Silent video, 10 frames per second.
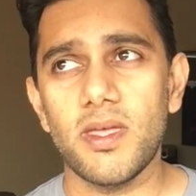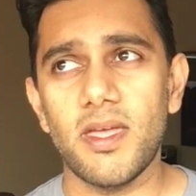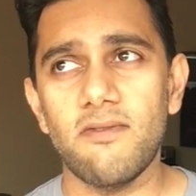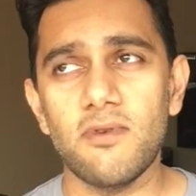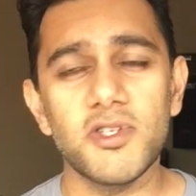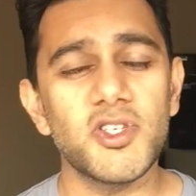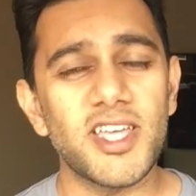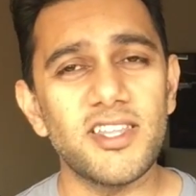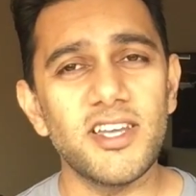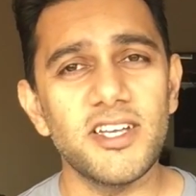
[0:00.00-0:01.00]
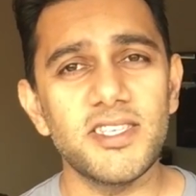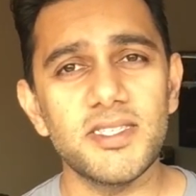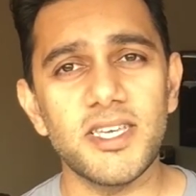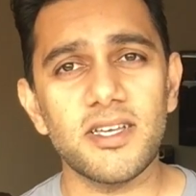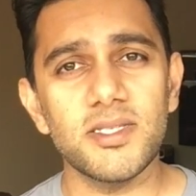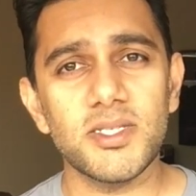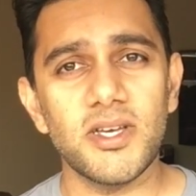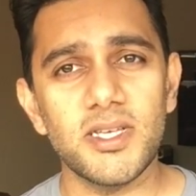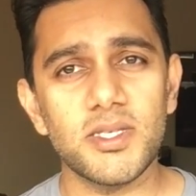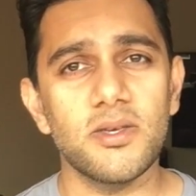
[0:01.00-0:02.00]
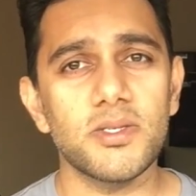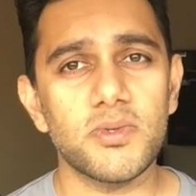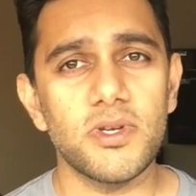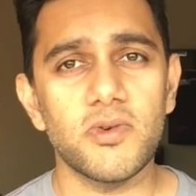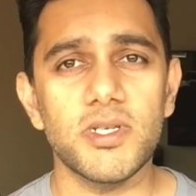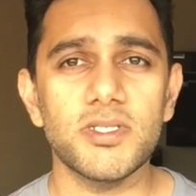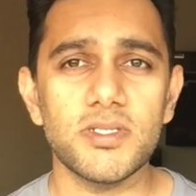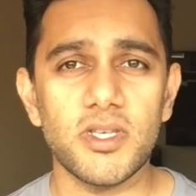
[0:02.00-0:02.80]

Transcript: everyone should get 90 seconds to answer those 3 questions,